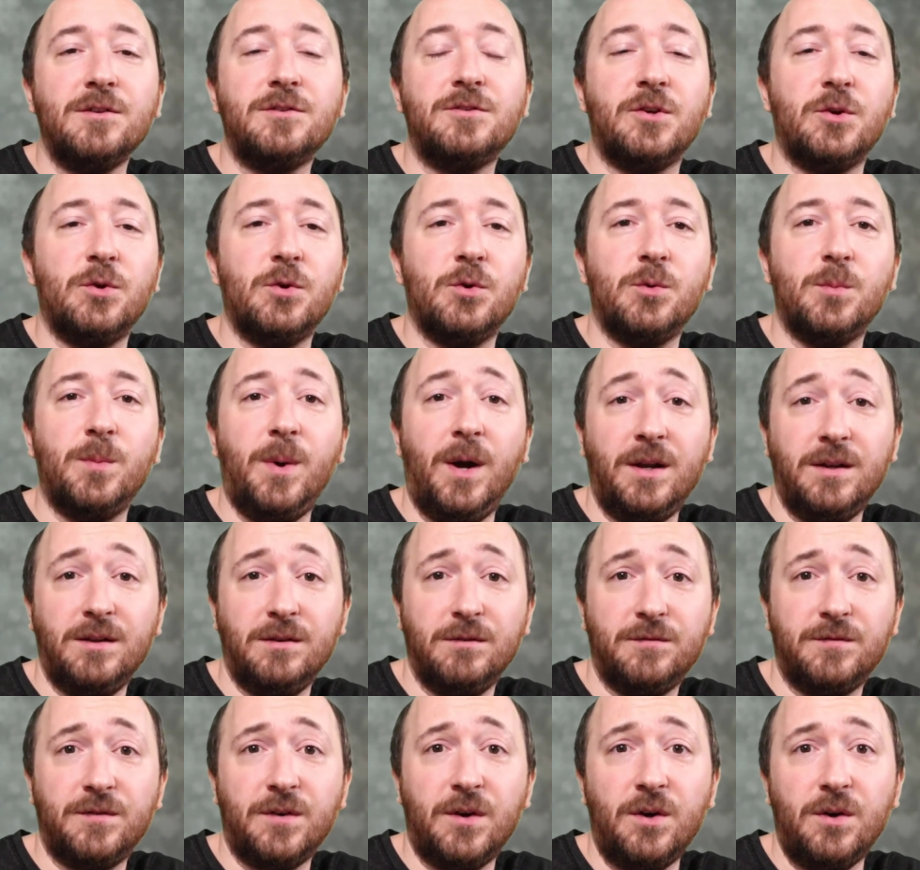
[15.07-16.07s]
So by
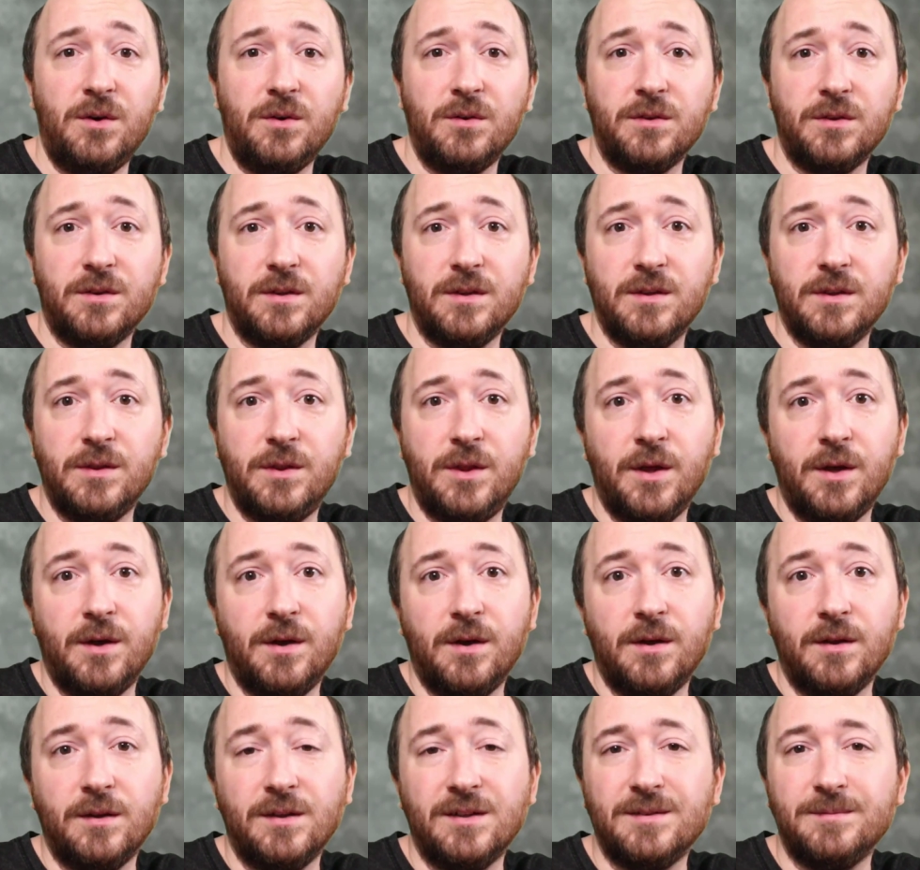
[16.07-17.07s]
default,
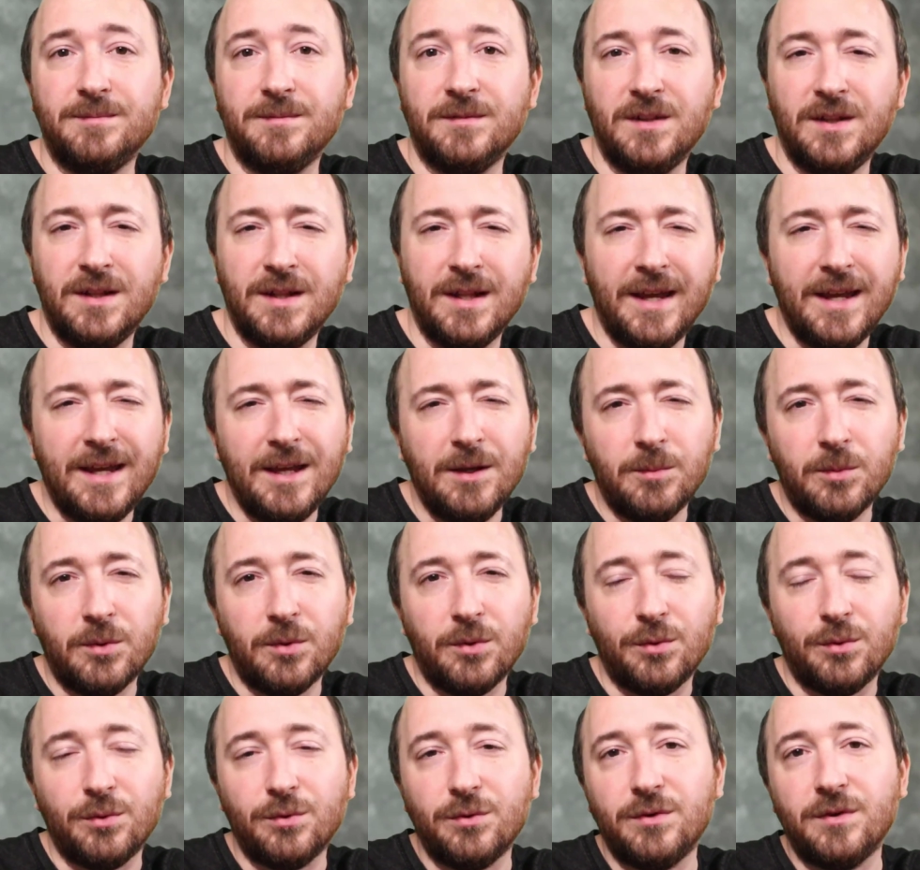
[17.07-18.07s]
the
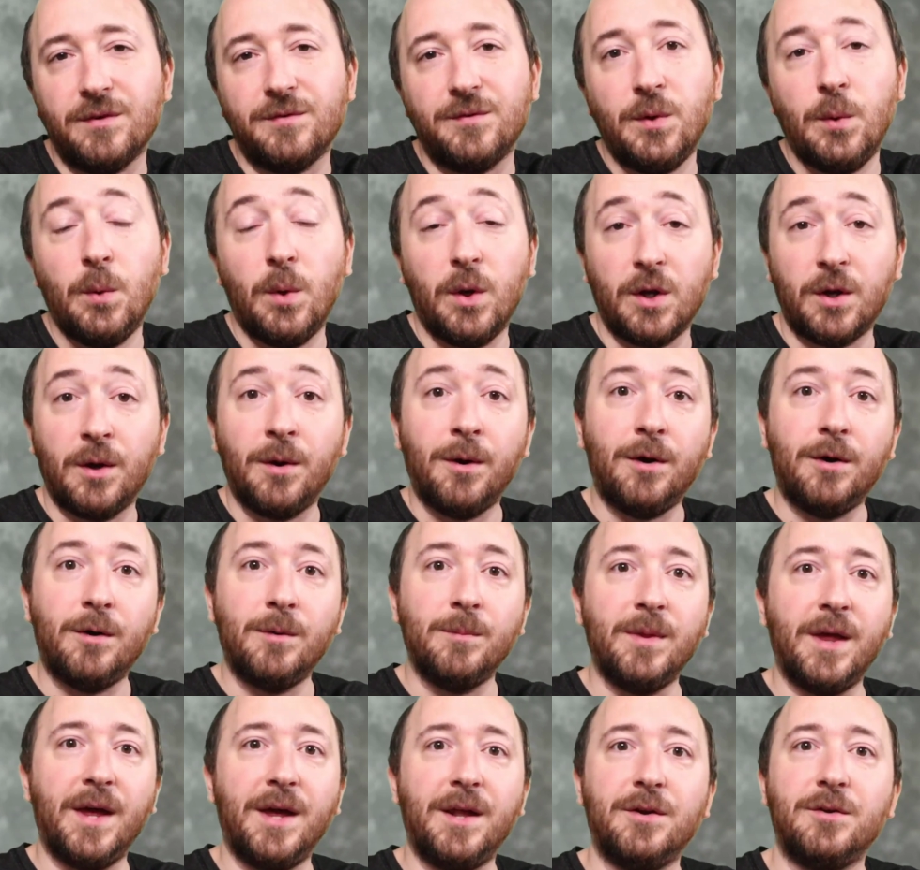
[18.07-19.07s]
labels, if you want to call
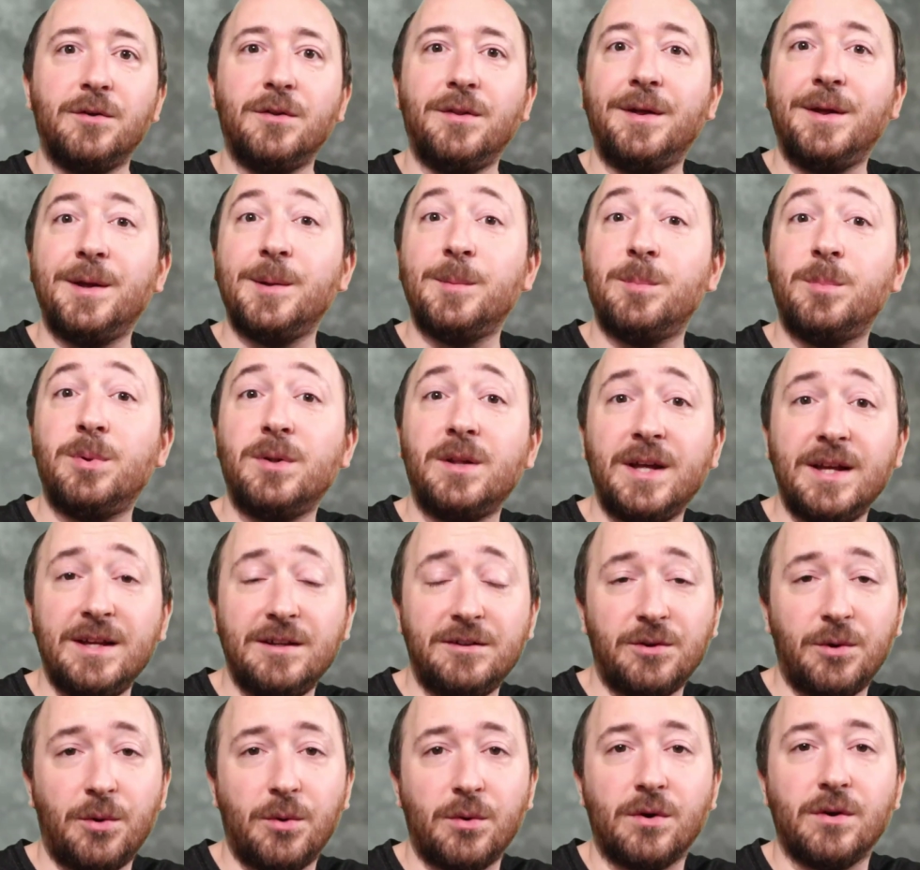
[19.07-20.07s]
them that, are like
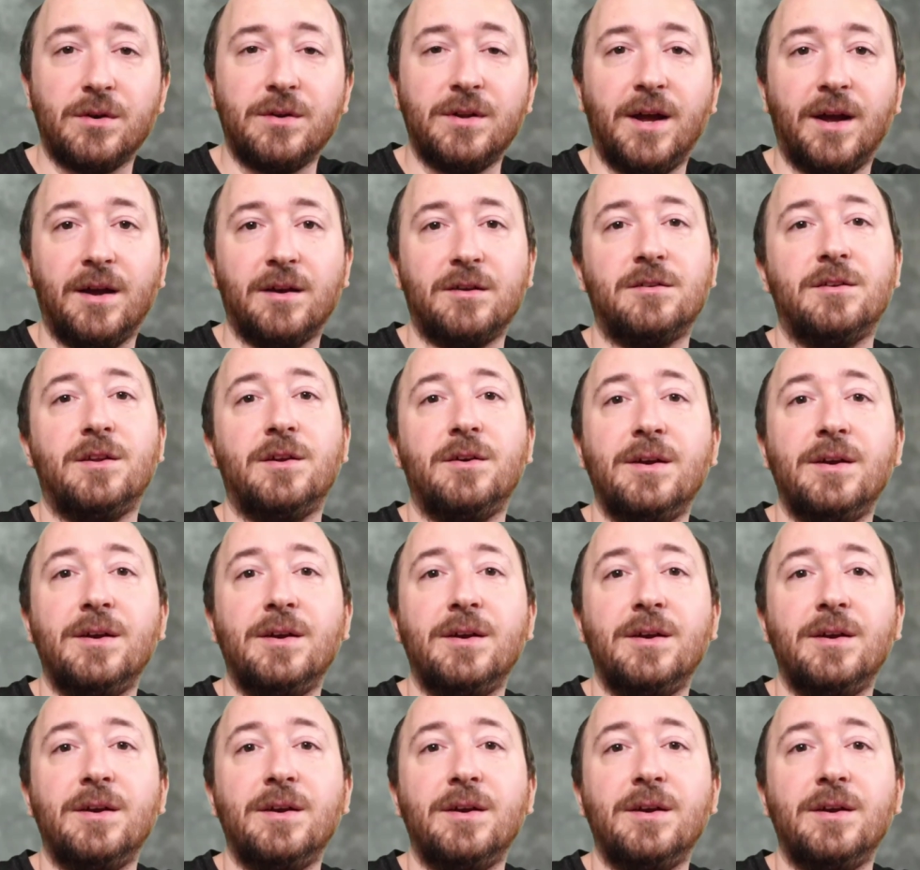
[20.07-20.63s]
placeholder text.